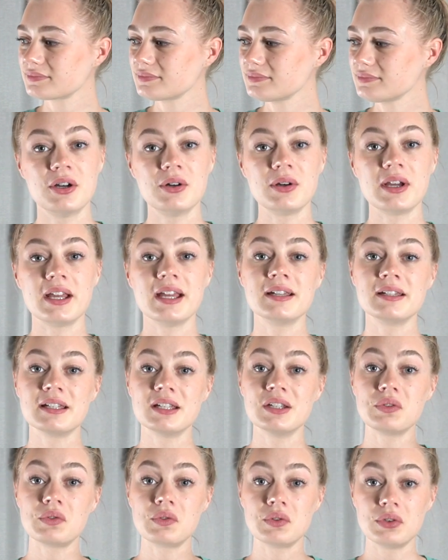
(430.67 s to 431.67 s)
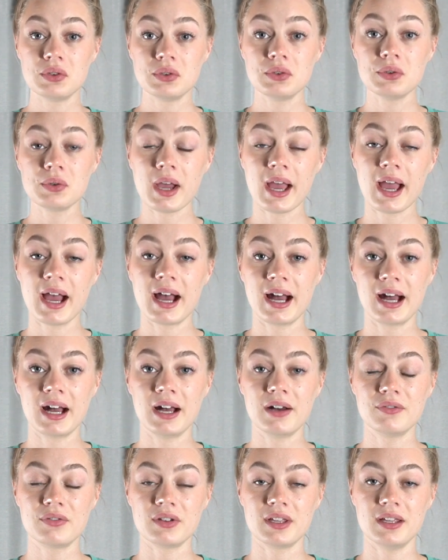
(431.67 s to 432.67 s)
Oh, and if you
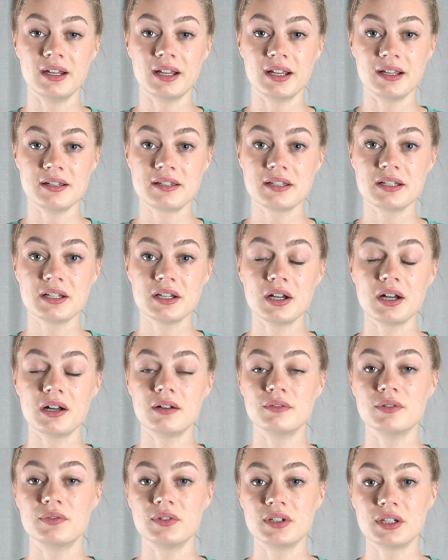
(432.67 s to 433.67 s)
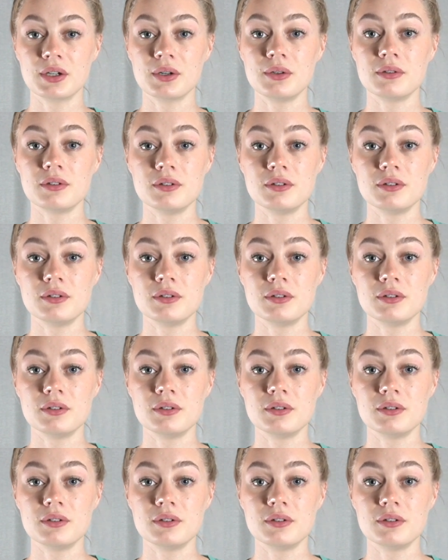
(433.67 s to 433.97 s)
have an idea of a video